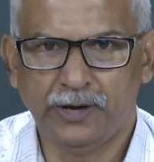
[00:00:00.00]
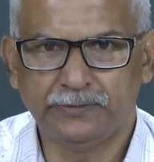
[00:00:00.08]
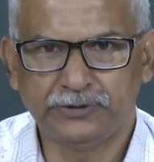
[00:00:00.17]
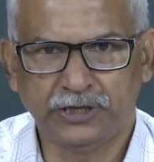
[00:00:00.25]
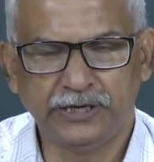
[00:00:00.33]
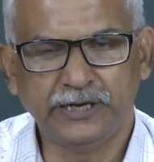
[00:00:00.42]
we have
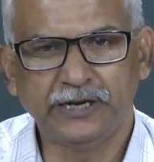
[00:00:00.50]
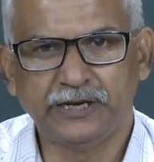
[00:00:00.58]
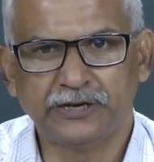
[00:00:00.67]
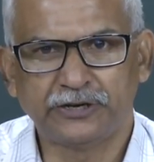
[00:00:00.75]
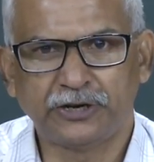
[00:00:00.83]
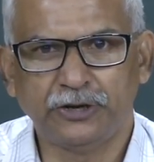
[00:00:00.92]
said that
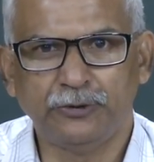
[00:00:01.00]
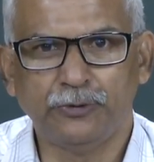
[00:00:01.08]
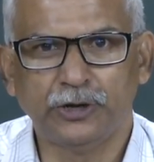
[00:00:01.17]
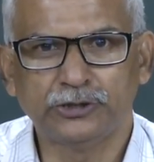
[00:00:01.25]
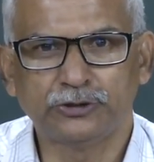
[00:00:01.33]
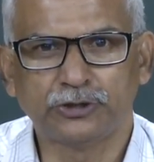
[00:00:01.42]
there are three
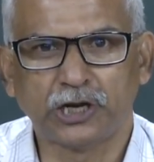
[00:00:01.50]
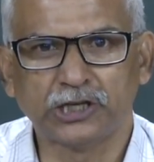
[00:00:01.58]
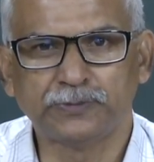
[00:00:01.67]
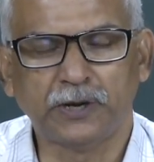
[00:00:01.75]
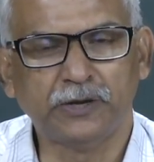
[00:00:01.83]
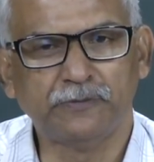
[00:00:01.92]
ways to
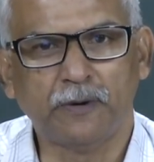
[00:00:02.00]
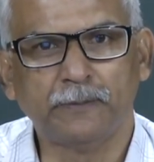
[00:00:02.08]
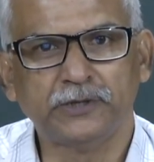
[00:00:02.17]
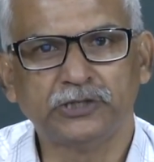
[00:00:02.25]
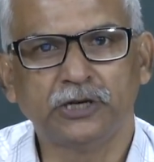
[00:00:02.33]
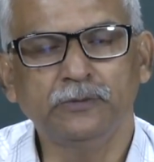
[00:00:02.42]
transfer
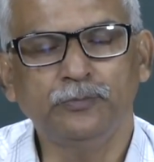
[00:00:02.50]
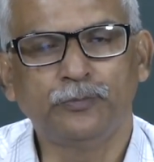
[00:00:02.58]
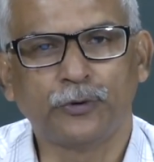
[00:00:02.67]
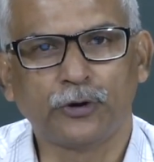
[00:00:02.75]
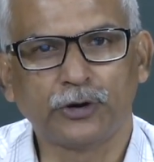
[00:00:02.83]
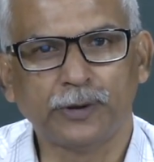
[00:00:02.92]
information
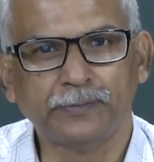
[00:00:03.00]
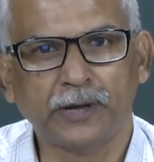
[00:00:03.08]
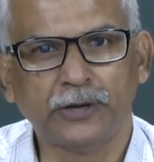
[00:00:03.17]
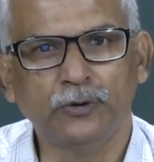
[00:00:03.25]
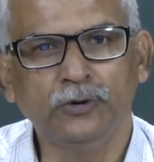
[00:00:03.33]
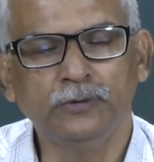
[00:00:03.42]
programmed
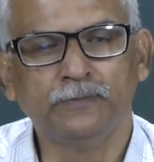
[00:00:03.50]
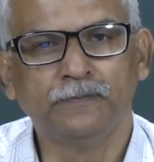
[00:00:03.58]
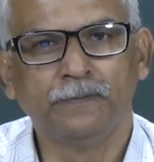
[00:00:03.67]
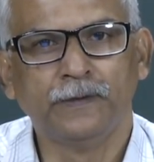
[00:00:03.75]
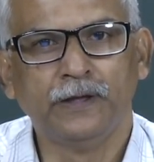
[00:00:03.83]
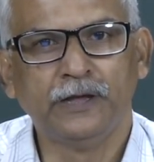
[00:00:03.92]
I O,
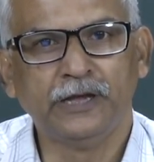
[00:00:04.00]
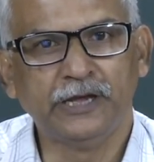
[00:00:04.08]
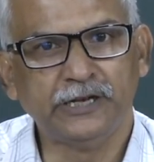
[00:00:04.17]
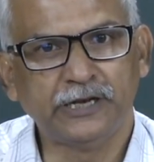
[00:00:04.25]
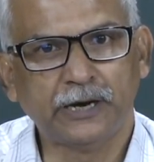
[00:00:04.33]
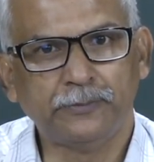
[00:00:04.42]

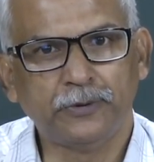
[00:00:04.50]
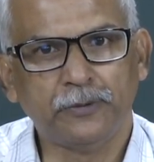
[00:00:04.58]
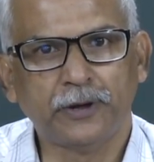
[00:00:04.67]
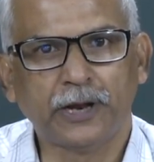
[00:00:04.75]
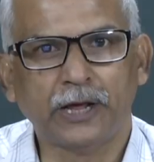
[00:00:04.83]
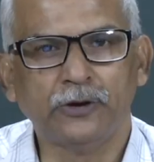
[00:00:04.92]
interrupt
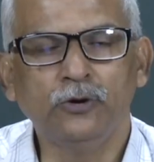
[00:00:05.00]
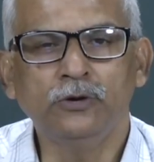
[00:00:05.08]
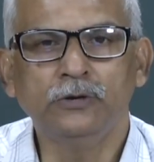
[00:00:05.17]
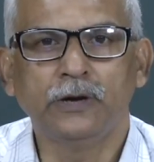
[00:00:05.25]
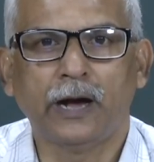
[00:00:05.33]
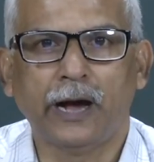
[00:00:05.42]
driven I O
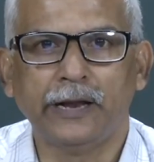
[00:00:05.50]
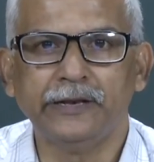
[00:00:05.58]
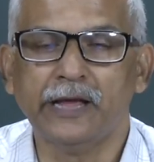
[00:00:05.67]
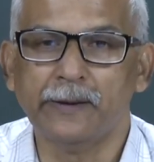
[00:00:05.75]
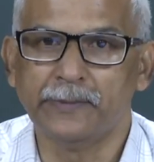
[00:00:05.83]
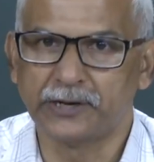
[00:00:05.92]
and
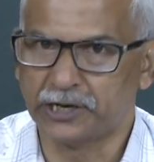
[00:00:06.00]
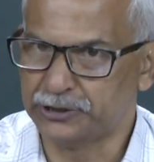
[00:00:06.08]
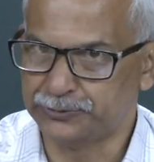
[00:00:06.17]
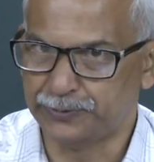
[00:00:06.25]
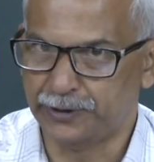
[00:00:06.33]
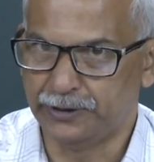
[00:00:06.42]
DMA
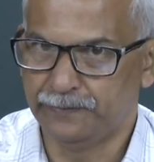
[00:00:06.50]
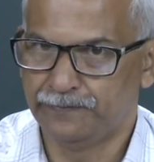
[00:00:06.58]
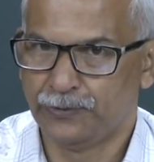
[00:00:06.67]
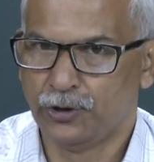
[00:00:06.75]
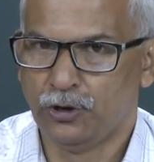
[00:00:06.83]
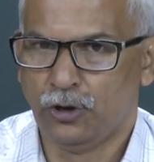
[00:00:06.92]
transfer.
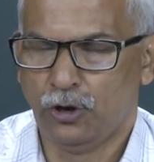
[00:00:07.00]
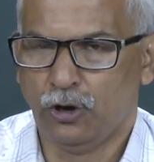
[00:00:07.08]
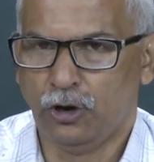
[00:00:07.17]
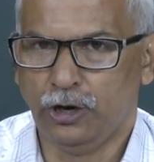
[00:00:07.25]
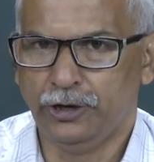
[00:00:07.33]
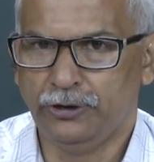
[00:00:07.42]

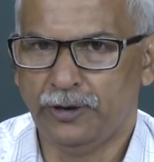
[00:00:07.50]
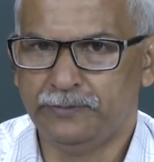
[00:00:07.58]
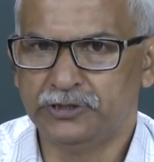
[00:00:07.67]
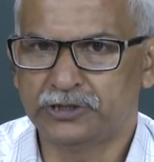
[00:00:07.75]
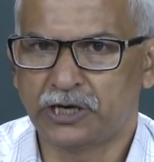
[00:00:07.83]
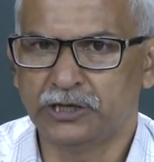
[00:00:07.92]
Already we have
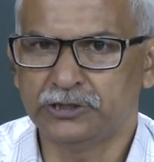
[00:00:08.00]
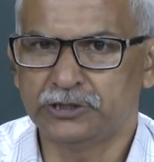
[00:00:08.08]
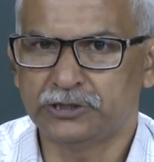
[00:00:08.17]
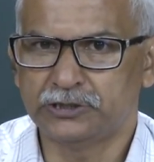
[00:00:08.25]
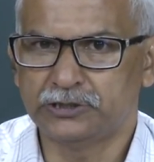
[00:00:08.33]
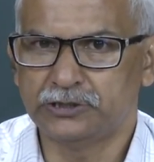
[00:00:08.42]
discussed
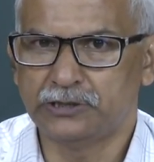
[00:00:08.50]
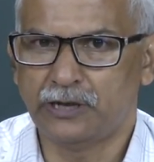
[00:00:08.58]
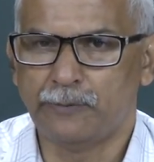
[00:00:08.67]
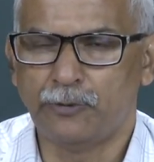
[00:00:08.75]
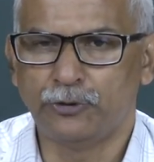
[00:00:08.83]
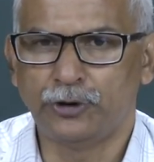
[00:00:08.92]

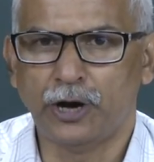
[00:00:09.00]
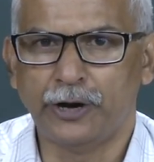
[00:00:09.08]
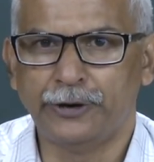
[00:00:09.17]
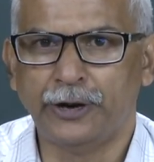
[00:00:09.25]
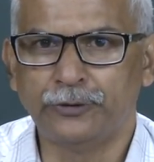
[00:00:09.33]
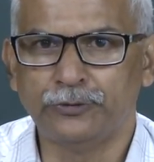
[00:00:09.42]
about the
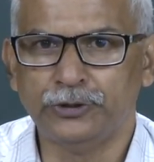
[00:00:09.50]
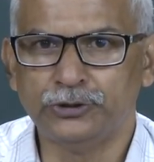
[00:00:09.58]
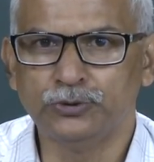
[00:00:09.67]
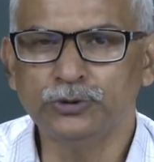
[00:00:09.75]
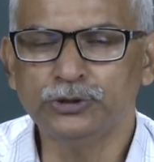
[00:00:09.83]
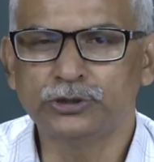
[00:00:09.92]
other two
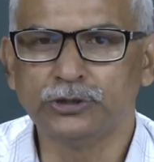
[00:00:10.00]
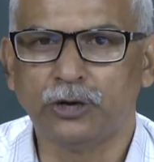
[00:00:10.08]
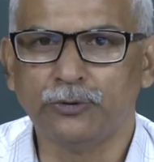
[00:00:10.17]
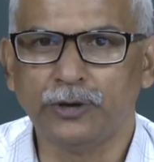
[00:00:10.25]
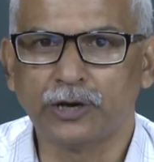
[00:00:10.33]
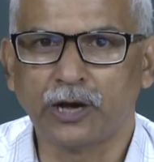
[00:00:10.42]
issues. Now,
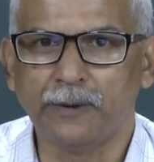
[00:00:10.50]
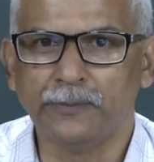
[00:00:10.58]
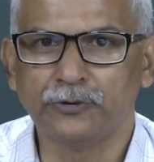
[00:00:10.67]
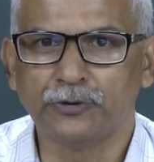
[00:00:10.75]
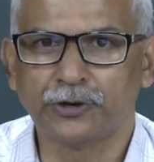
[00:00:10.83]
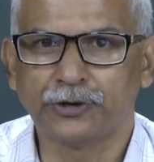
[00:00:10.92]
we are
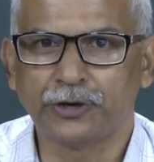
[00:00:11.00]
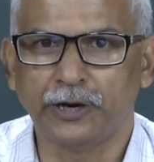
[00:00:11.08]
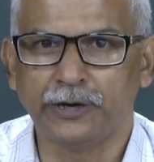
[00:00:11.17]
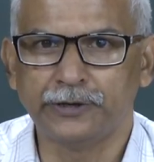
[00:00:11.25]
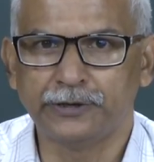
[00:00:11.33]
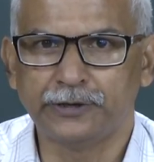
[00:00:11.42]
coming to the
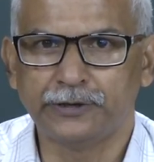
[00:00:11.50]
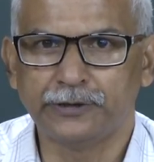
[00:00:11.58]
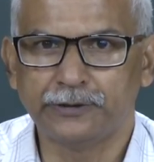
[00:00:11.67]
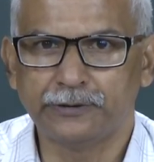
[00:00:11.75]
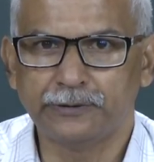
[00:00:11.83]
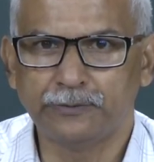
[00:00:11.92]
third
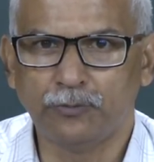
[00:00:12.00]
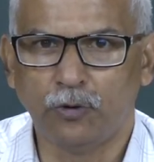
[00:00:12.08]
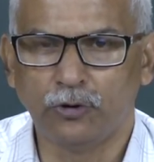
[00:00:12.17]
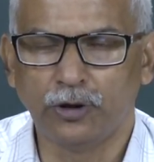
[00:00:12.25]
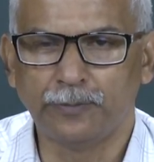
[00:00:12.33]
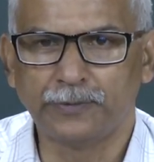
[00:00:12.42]

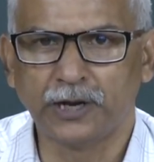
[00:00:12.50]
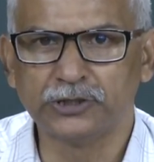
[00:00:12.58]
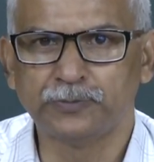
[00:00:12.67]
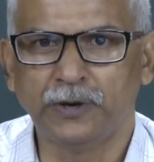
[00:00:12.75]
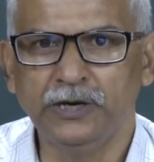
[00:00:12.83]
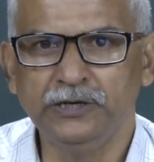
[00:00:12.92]
mode of
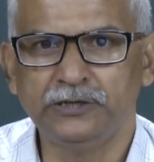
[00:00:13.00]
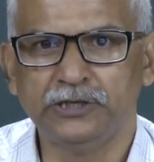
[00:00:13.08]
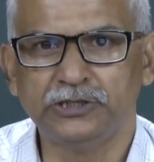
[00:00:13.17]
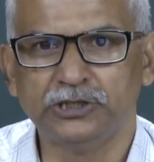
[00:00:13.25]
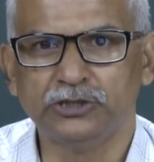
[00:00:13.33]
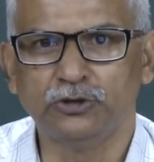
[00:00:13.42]
transfer,
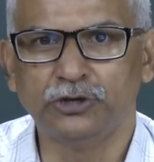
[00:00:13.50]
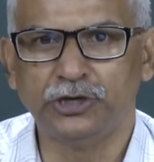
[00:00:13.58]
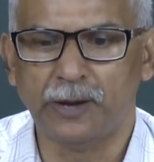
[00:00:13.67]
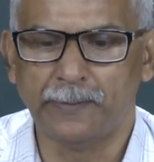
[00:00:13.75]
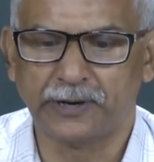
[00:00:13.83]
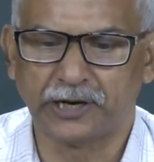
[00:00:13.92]
this is your
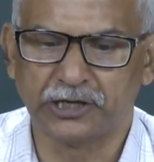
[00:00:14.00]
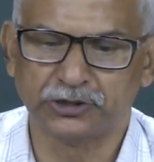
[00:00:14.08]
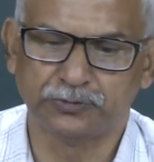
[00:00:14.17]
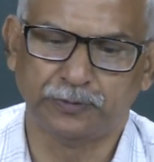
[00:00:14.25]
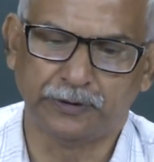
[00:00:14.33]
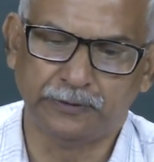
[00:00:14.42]
DMA
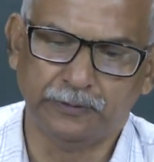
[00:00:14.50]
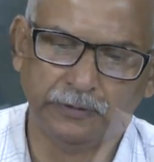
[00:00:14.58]
transfer